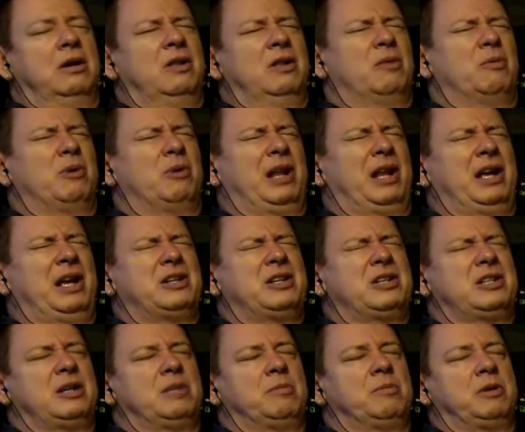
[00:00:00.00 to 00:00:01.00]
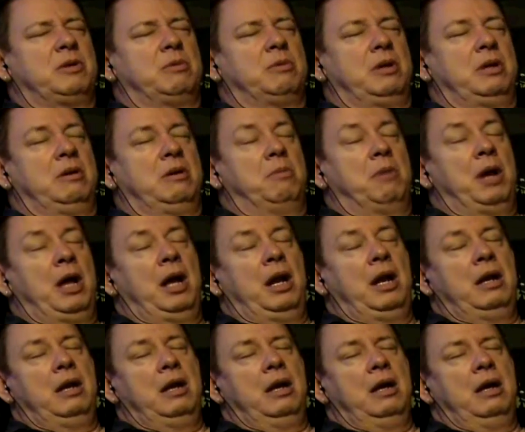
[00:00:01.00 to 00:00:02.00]
The relationship between
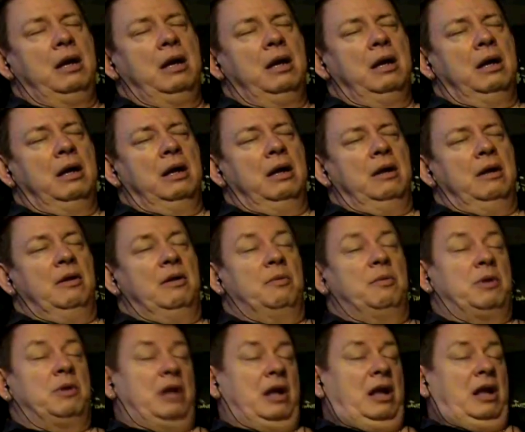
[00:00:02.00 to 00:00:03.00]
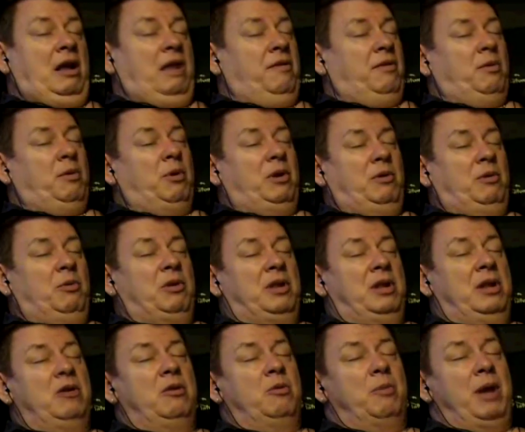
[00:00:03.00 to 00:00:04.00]
humanity, everyone
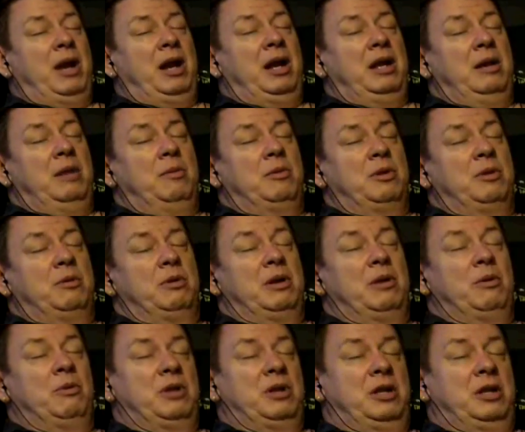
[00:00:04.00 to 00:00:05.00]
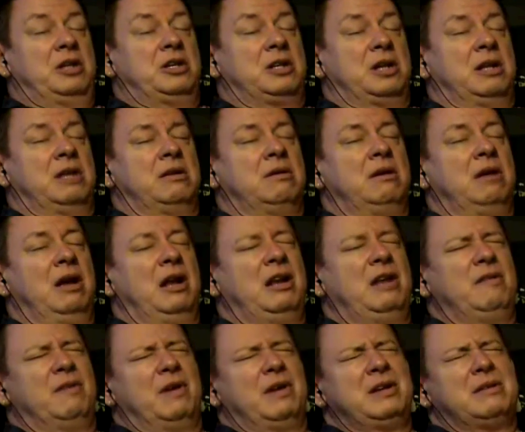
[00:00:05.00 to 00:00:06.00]
within humanity with each other, and
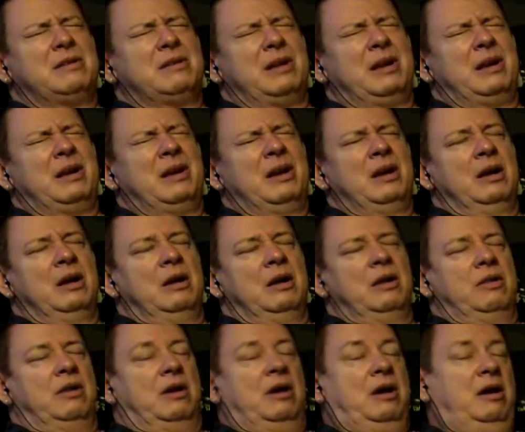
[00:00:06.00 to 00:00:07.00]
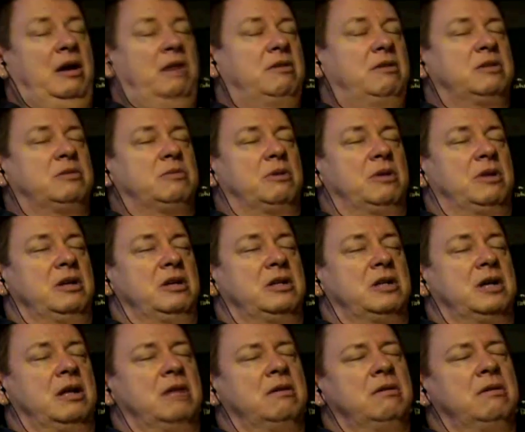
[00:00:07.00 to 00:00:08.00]
eventually the countries with each
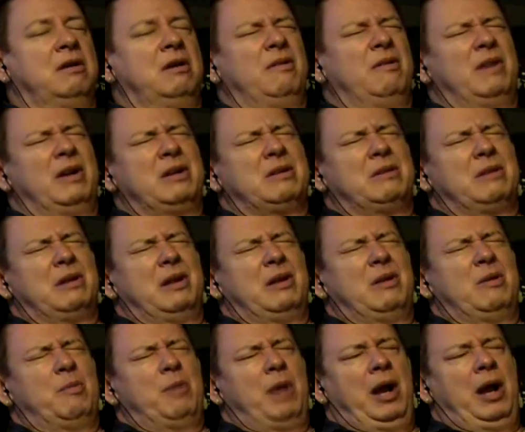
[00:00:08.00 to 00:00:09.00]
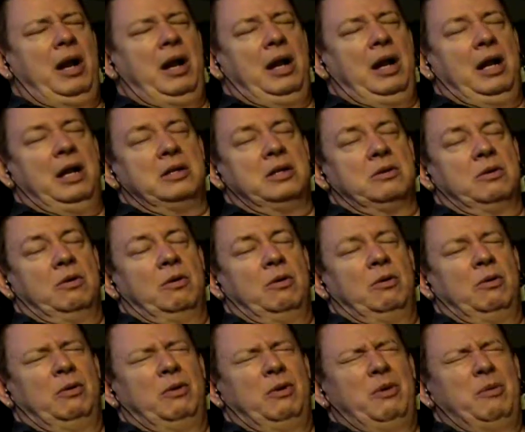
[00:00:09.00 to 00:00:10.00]
other, eventually humanity as a
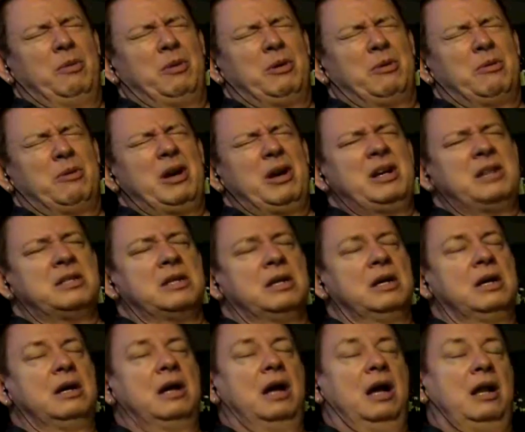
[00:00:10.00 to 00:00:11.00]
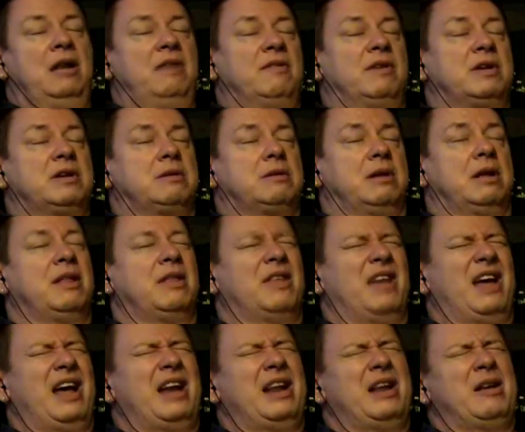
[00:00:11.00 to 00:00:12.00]
whole human race, and eventually
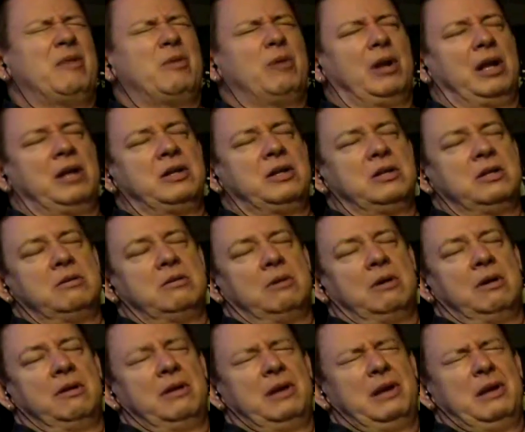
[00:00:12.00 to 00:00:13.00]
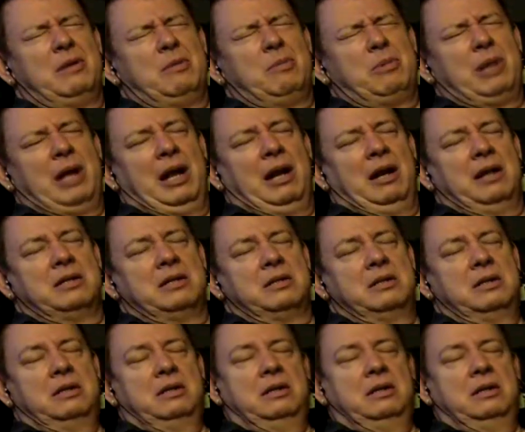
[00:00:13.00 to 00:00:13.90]
that in relation to all the other planets.